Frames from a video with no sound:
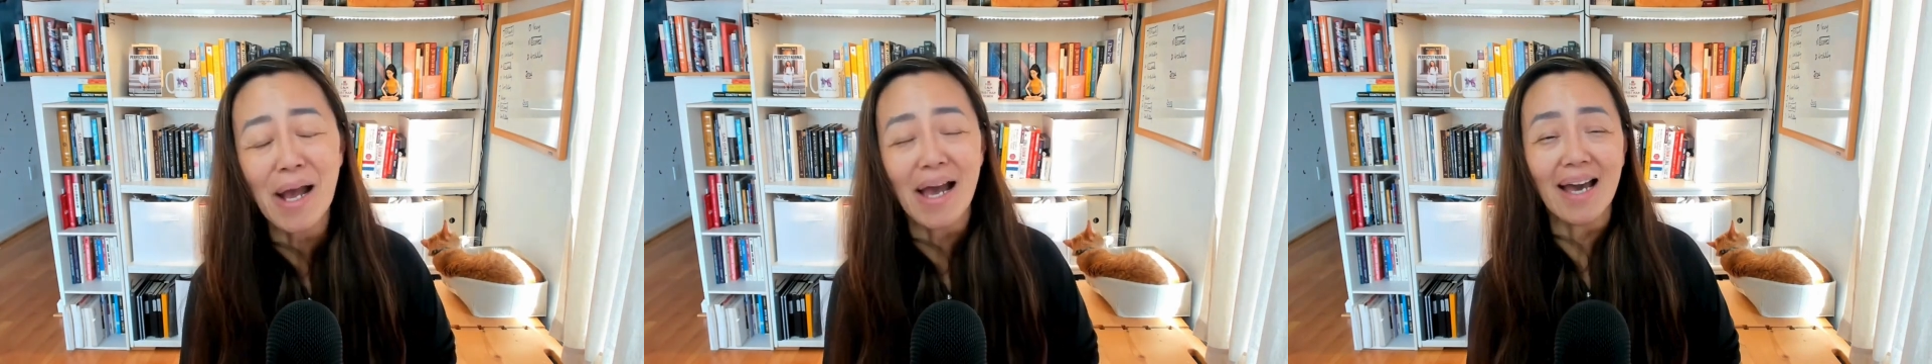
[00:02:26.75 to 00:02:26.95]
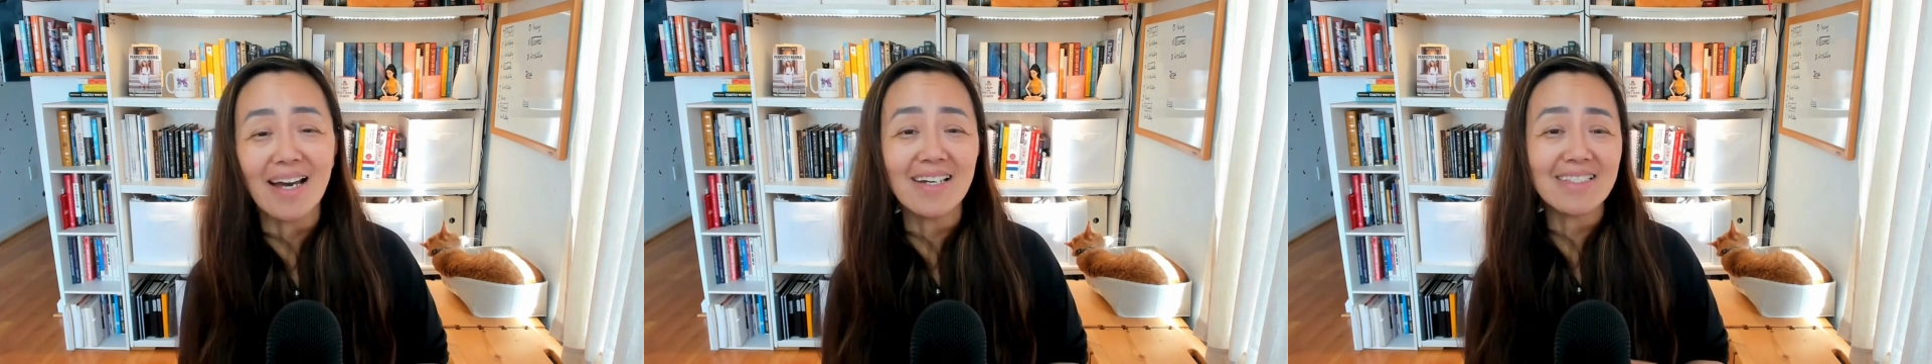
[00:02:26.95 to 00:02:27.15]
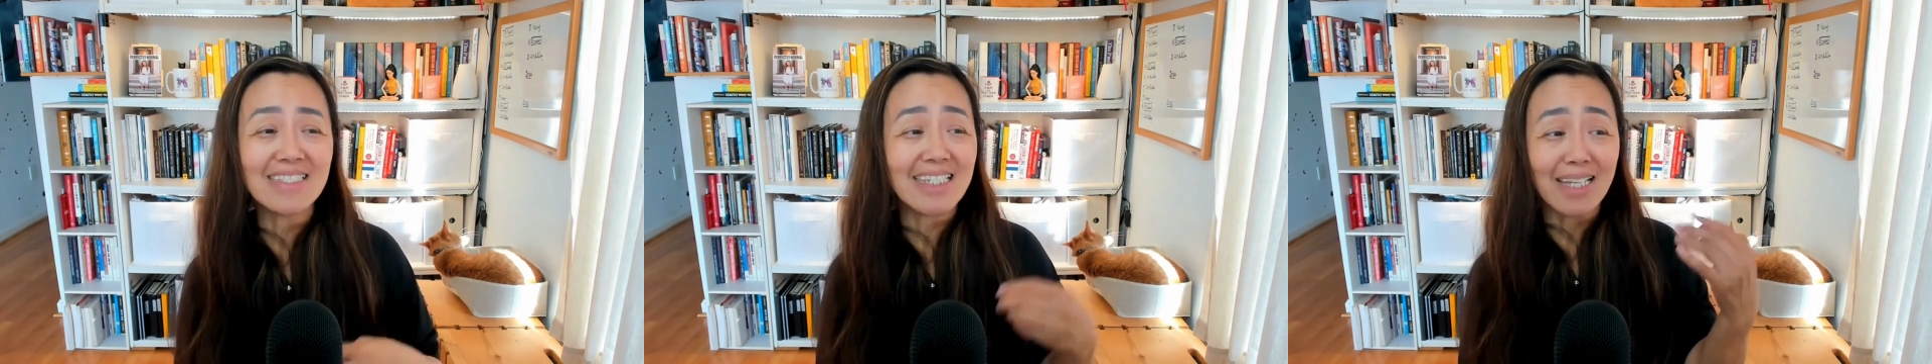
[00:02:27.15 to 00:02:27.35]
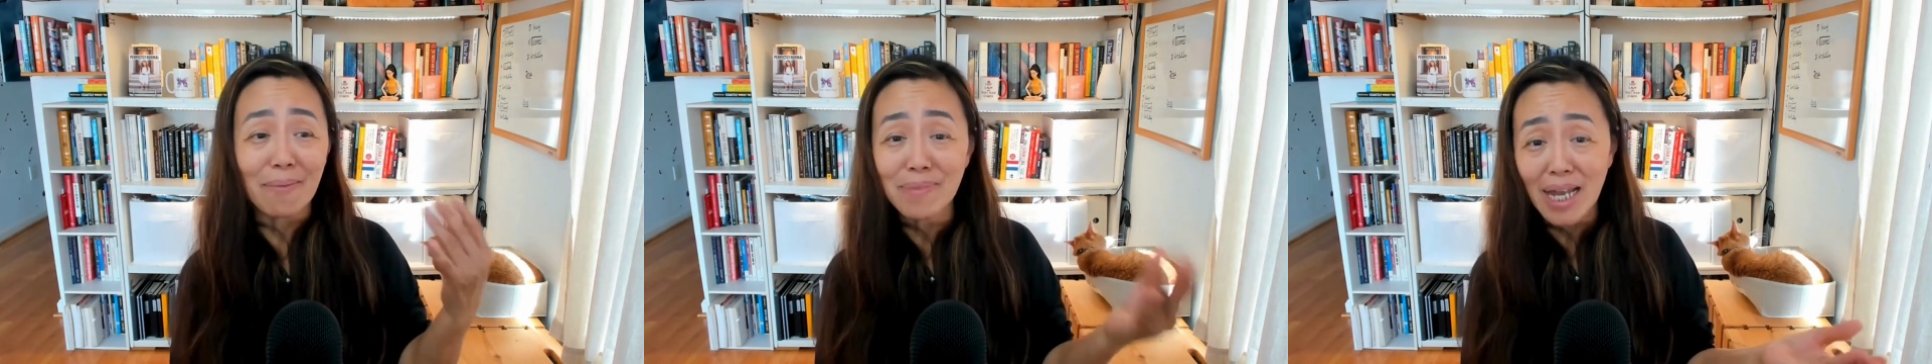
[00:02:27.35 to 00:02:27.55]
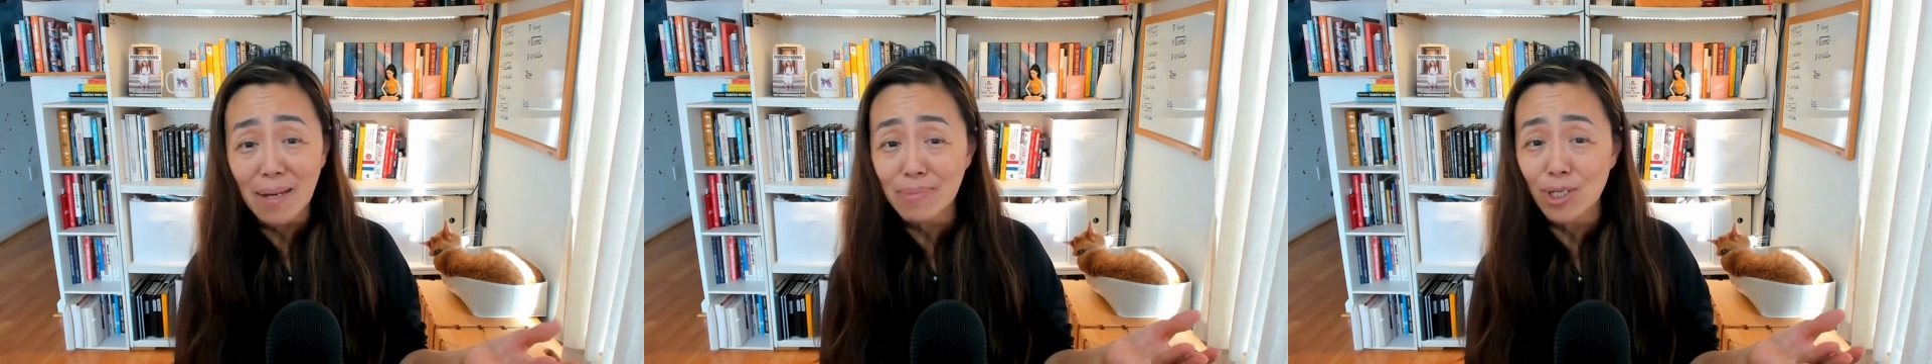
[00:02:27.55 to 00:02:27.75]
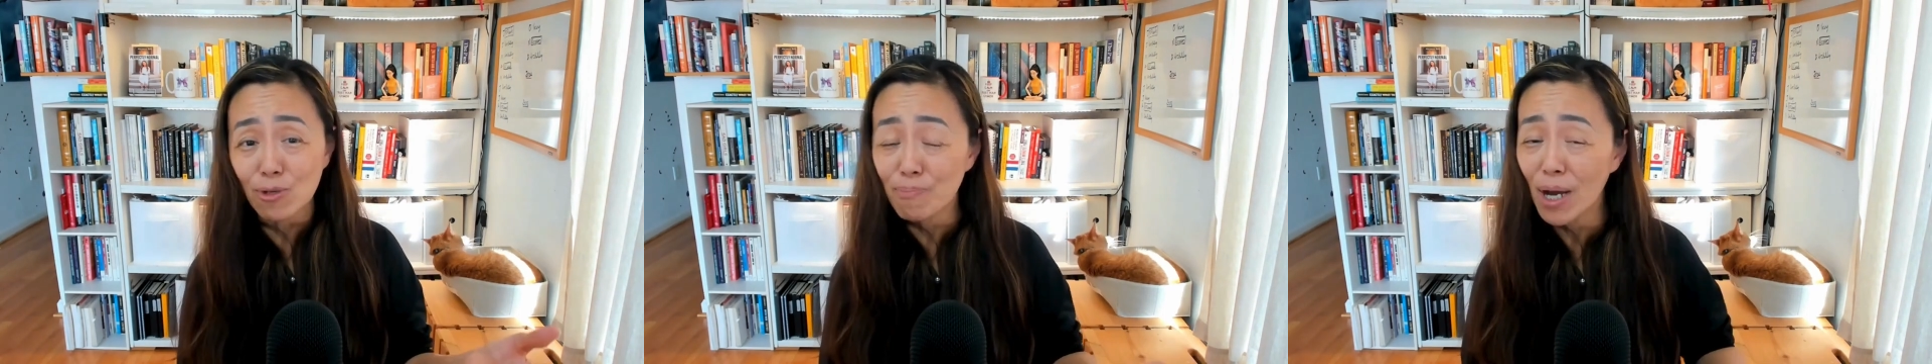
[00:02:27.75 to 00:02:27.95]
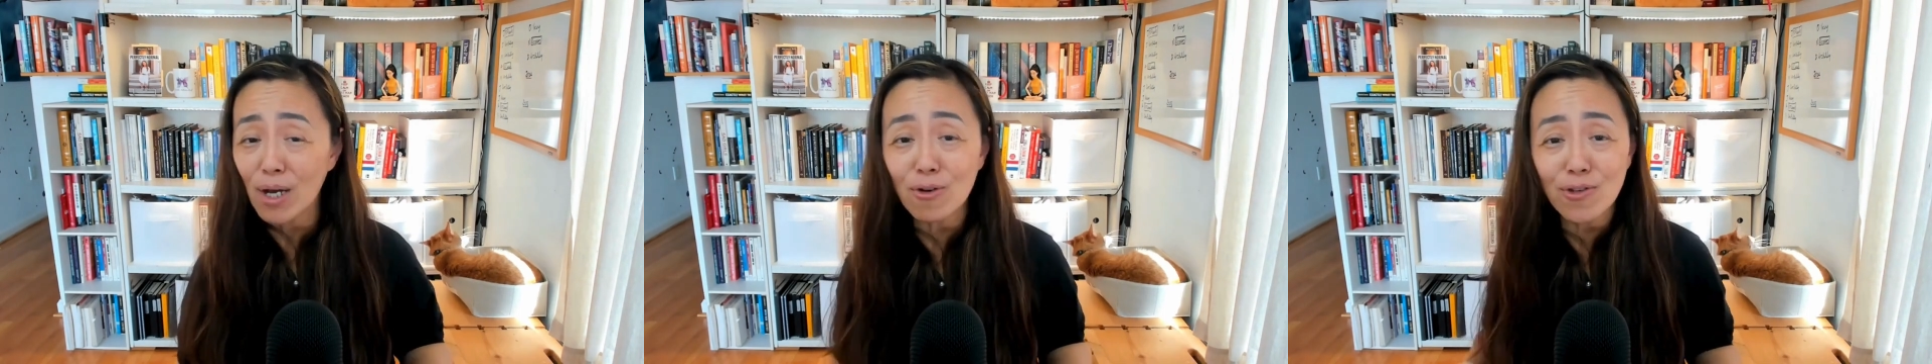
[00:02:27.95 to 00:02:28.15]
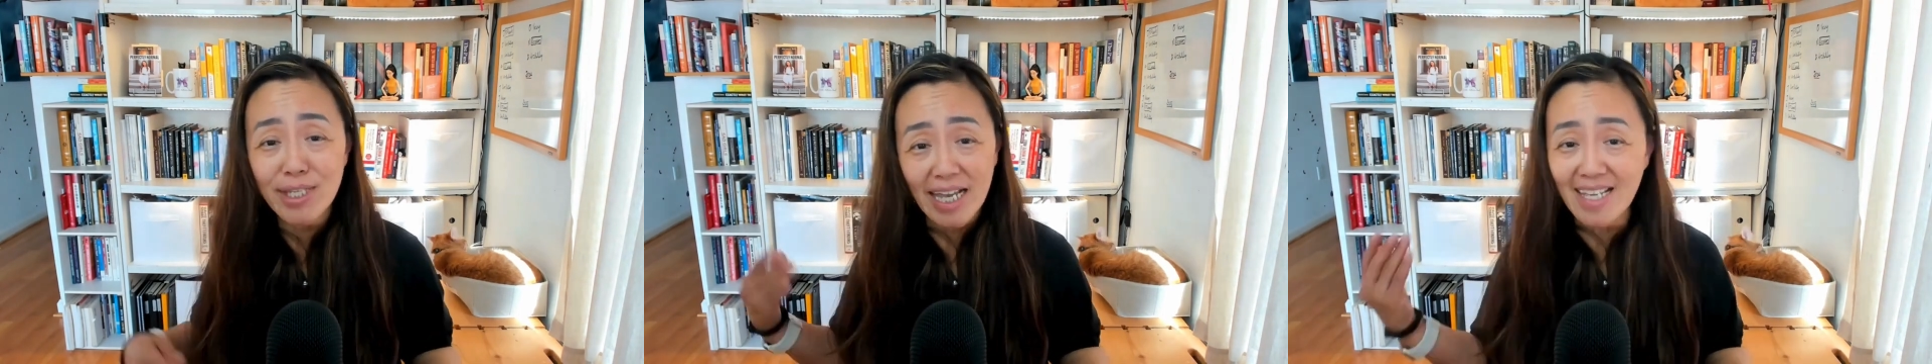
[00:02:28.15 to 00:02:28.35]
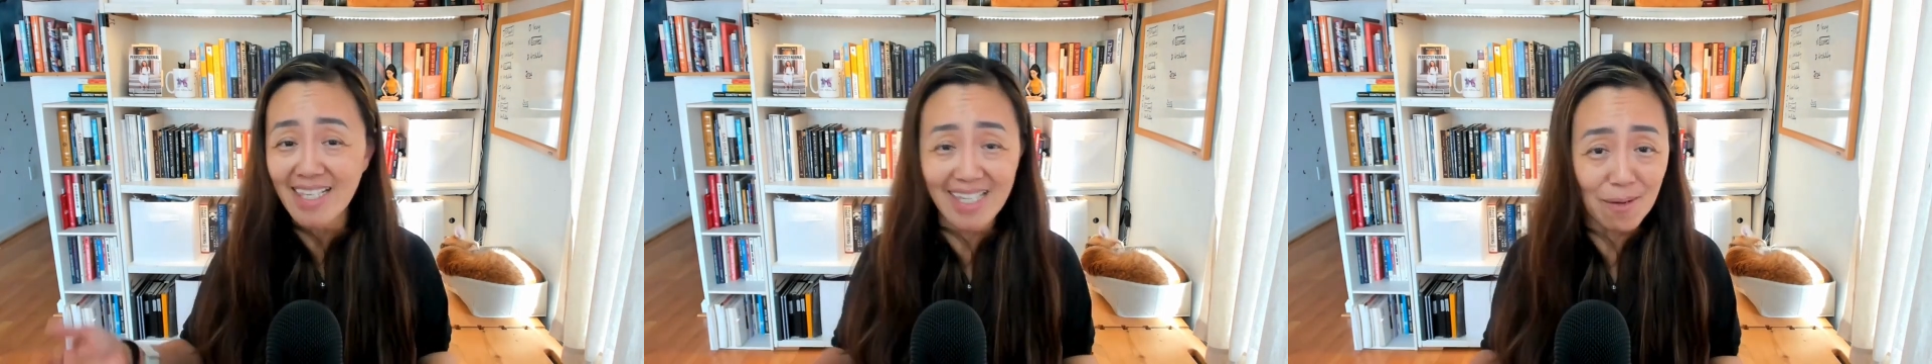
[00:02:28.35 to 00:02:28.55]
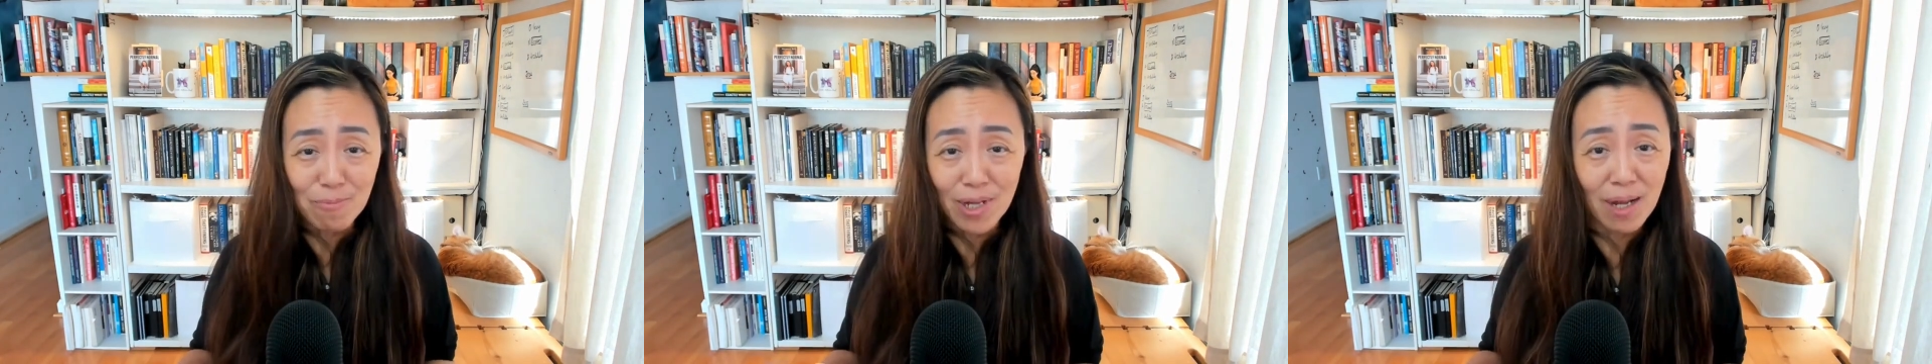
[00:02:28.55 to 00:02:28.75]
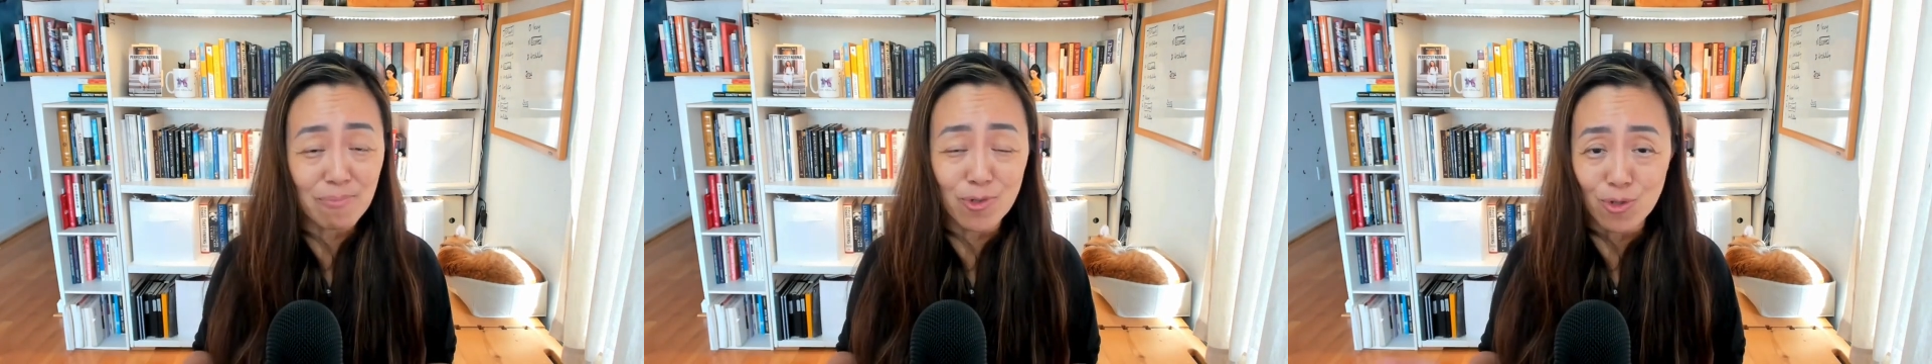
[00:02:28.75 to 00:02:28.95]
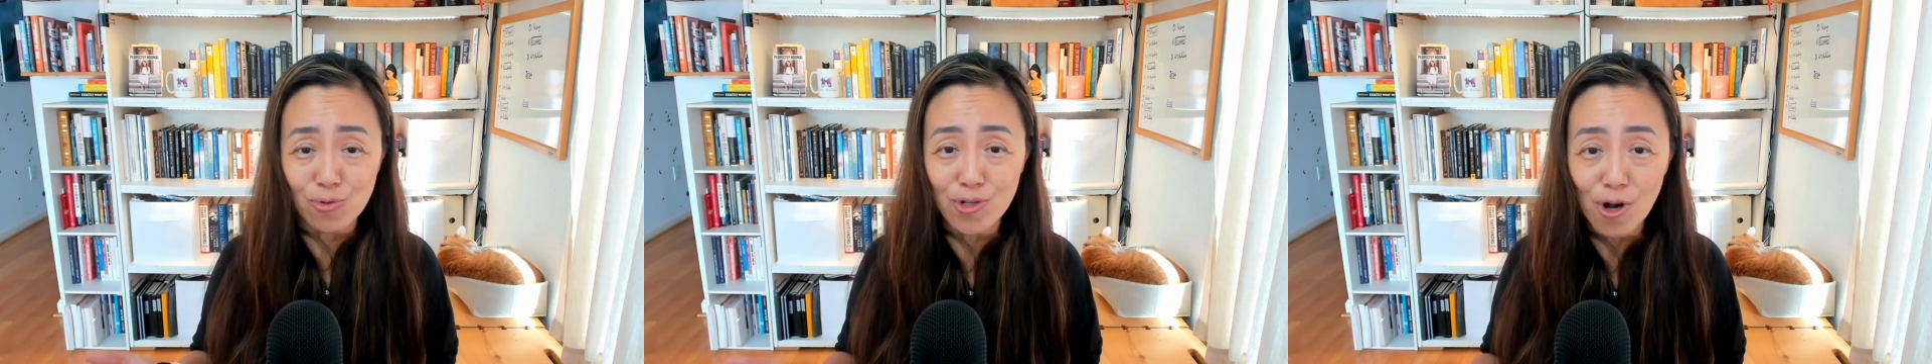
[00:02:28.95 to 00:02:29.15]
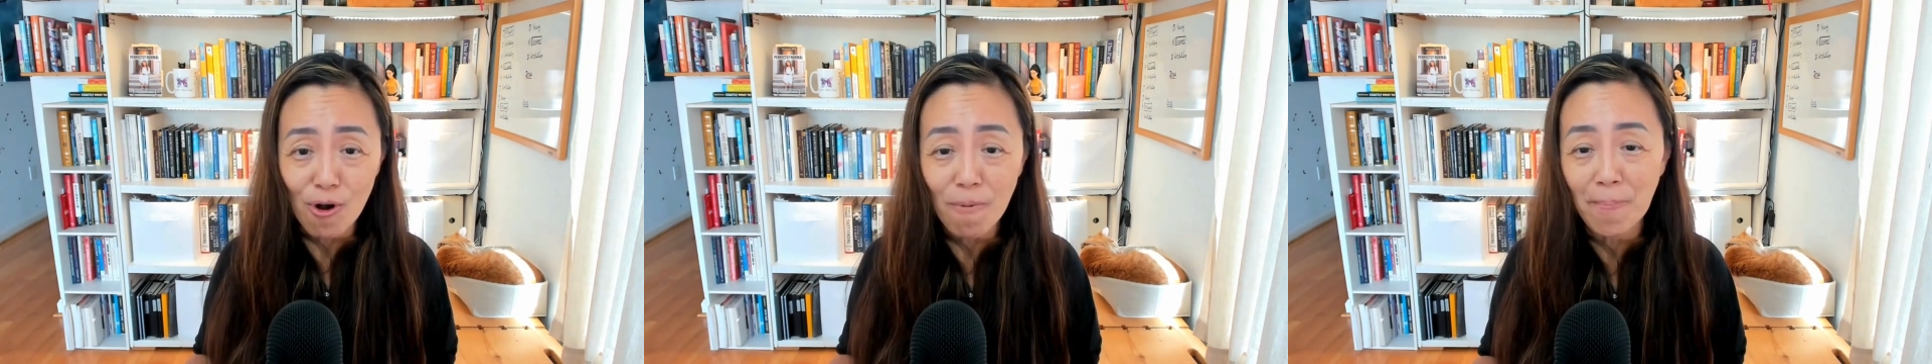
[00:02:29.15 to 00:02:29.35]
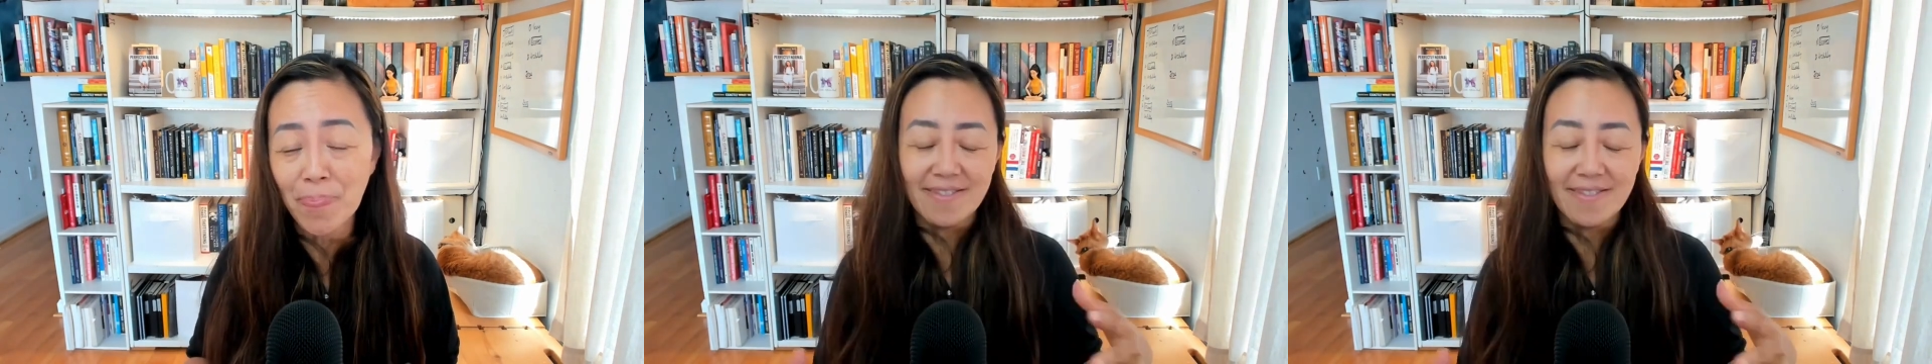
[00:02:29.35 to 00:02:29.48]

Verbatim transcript: and sometimes you post and sometimes you don't.